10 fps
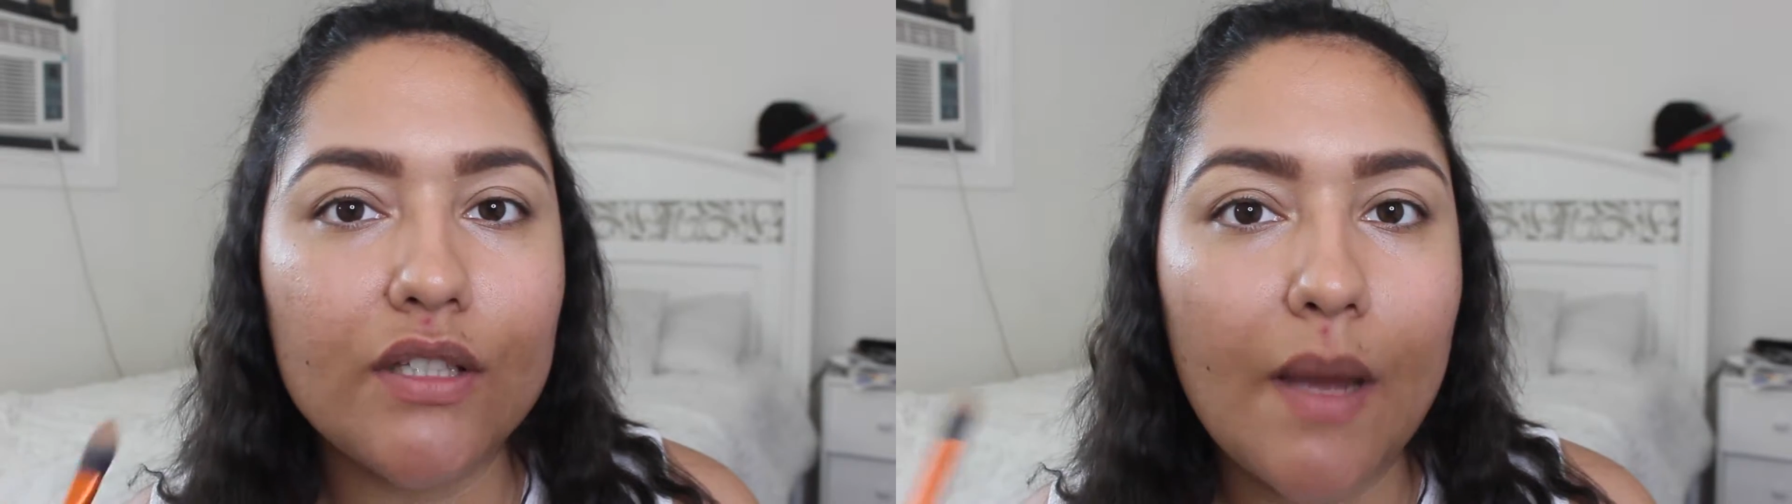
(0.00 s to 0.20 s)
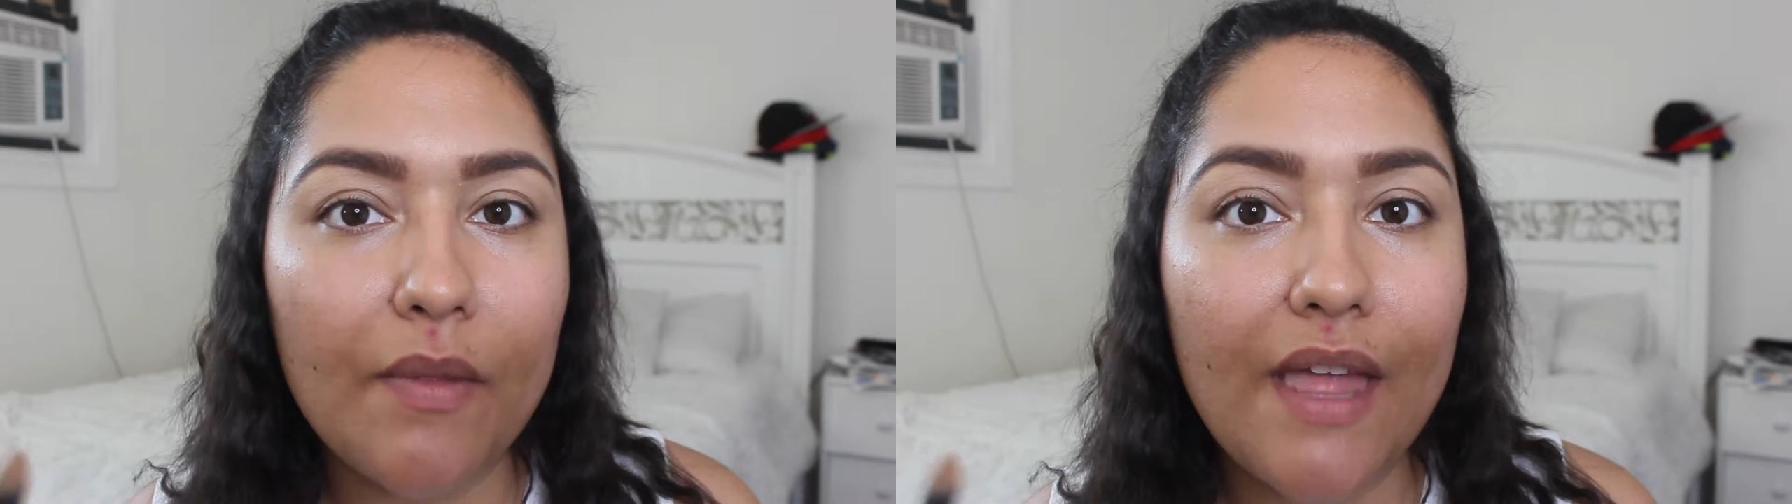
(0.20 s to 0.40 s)

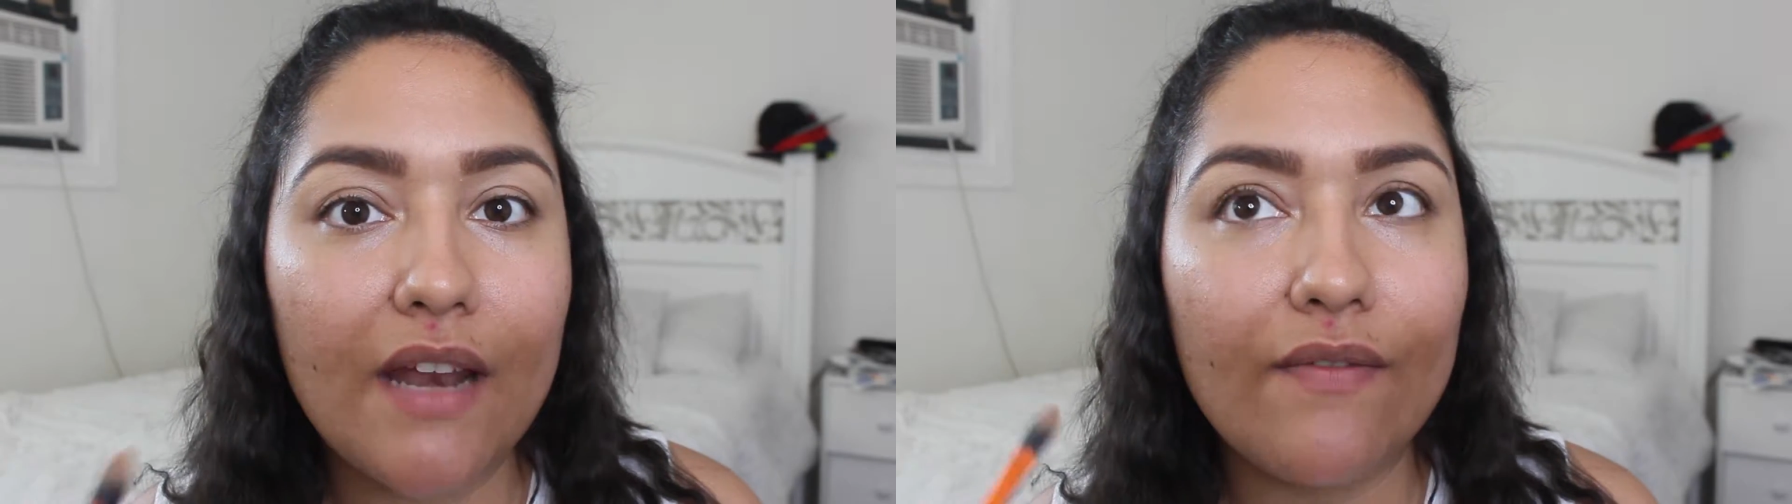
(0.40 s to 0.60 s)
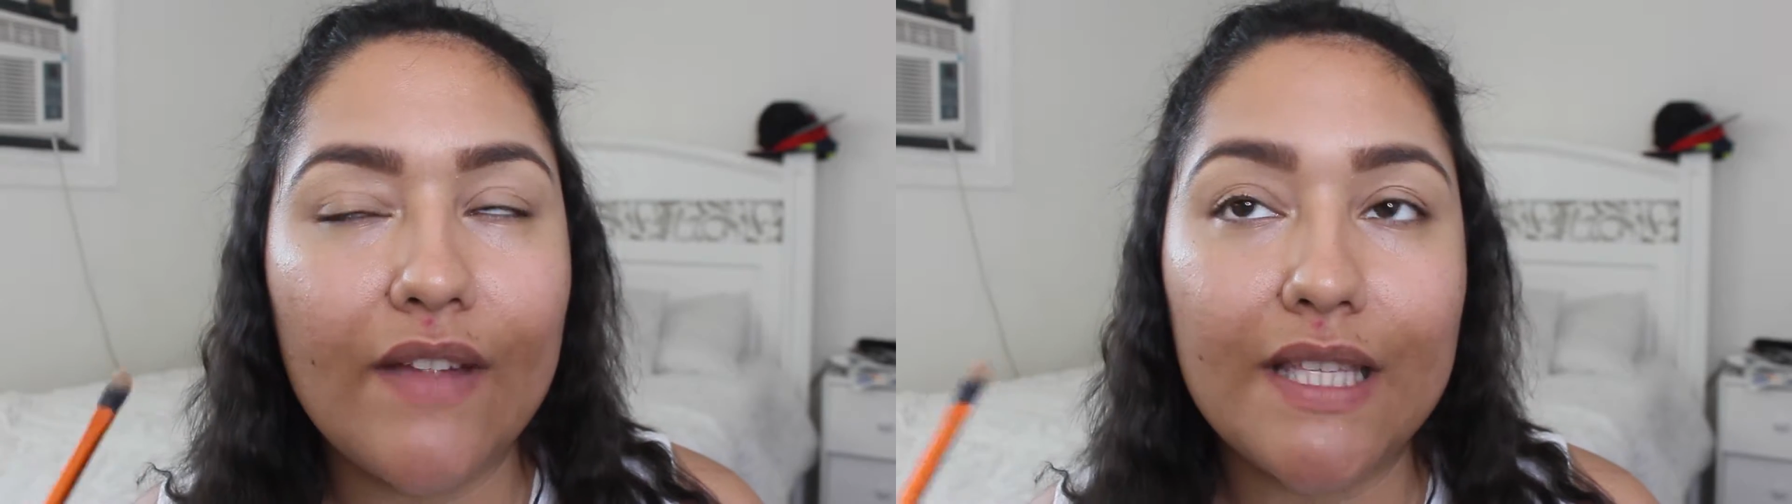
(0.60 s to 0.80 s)
top of that
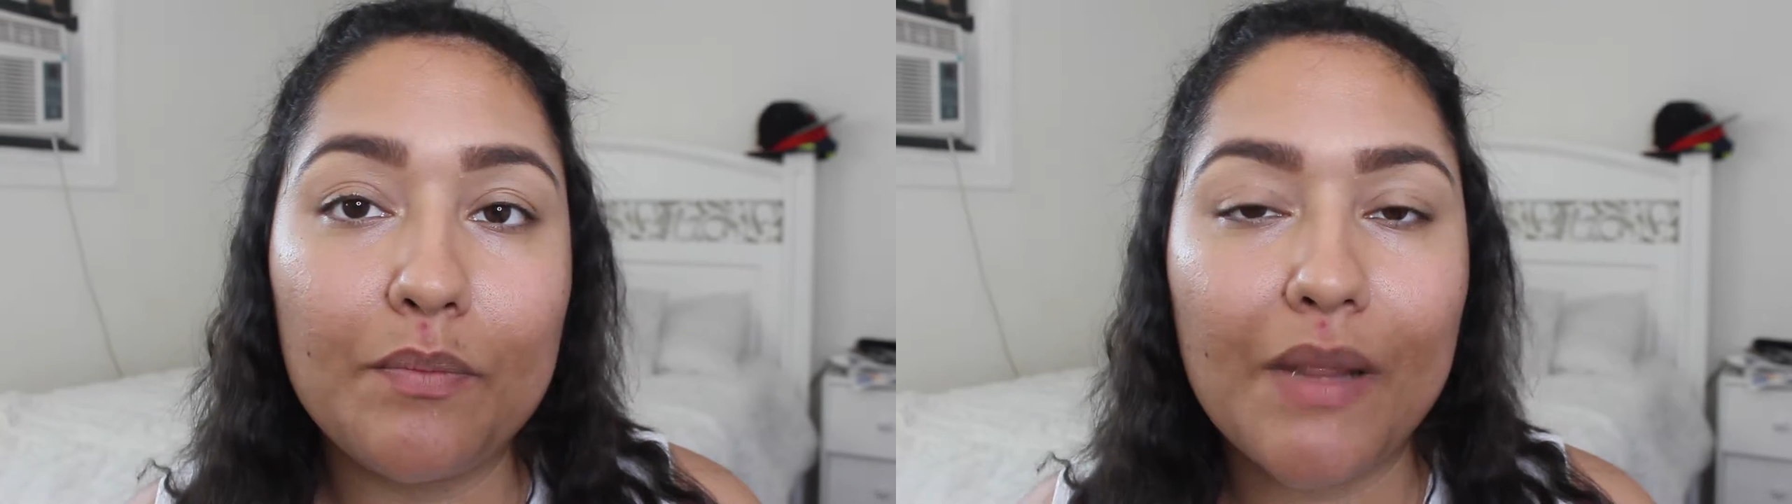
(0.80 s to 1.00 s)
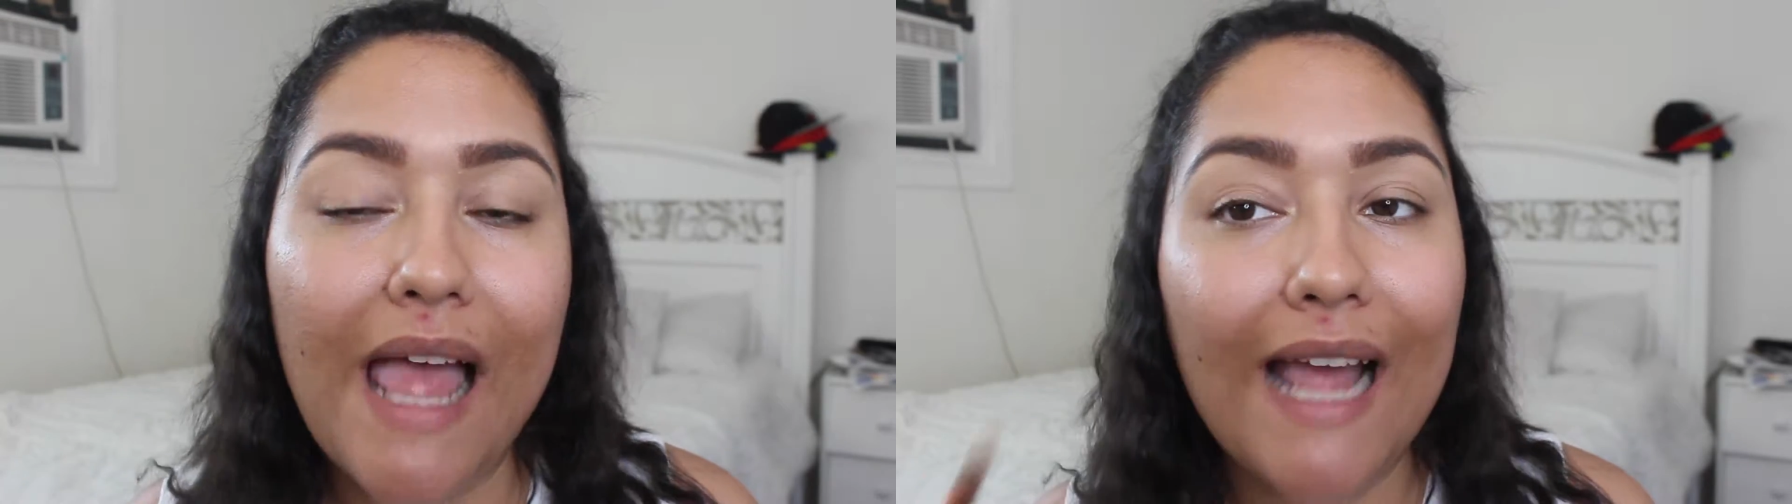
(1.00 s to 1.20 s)
if it's
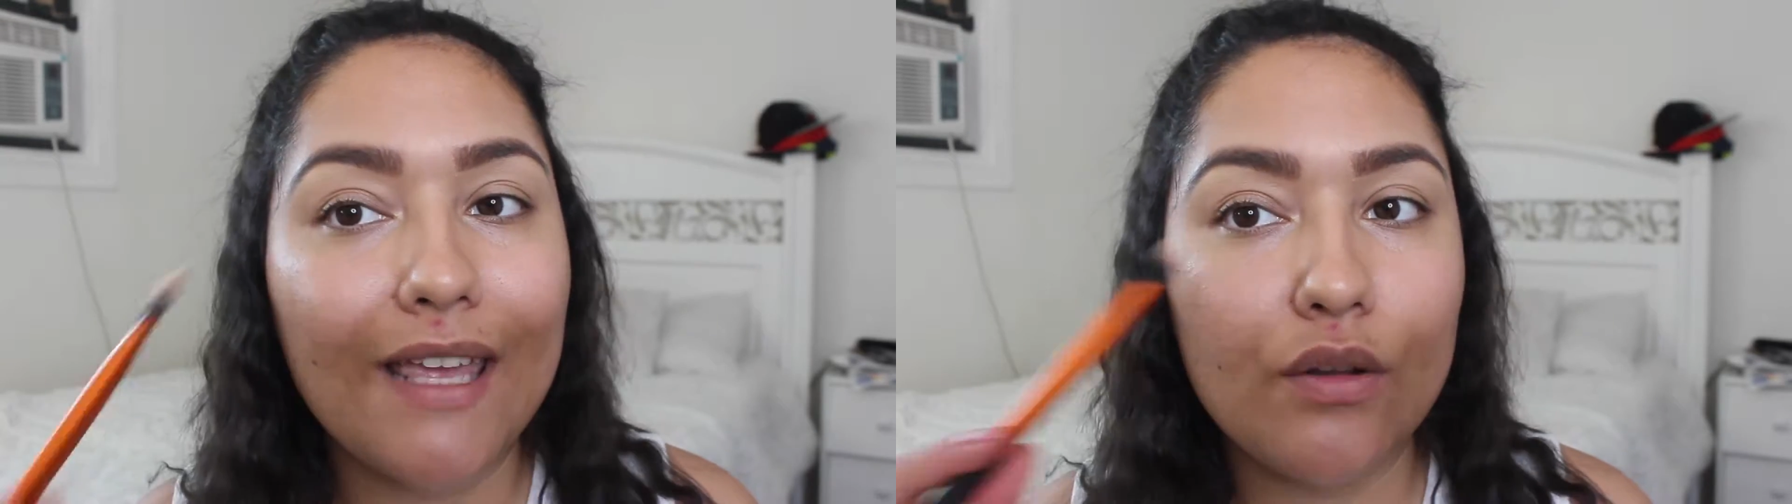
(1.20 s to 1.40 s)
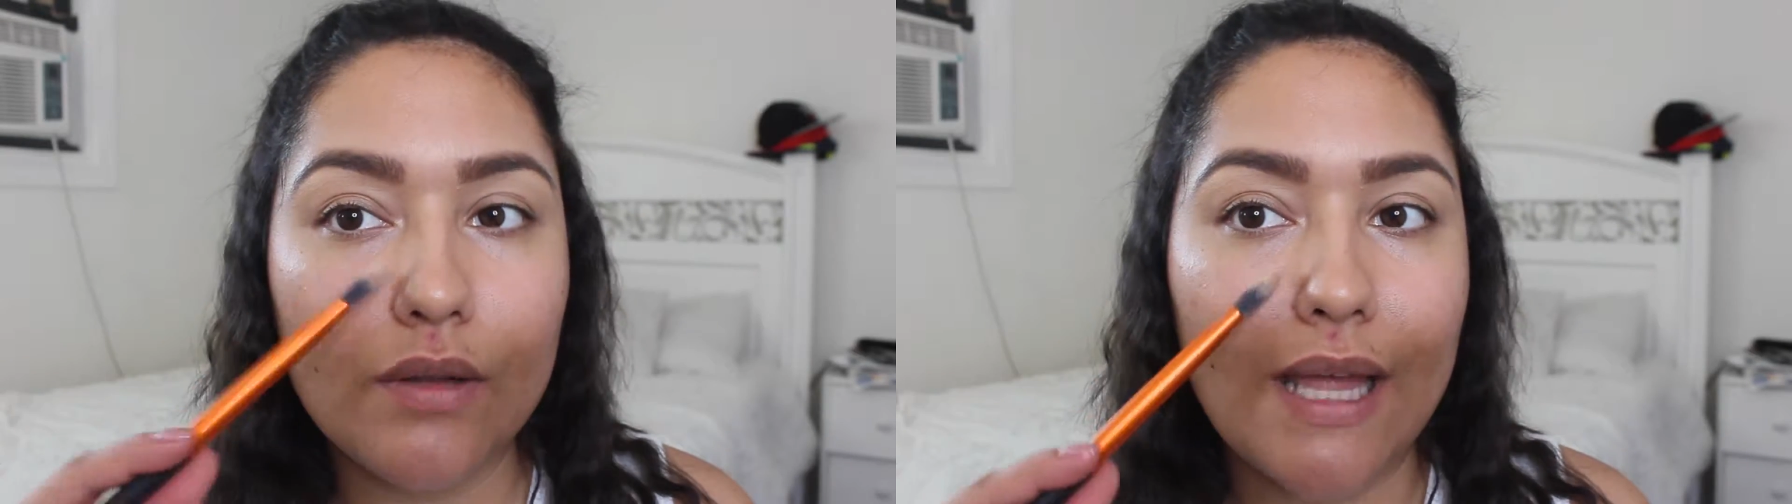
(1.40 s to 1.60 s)
black it'll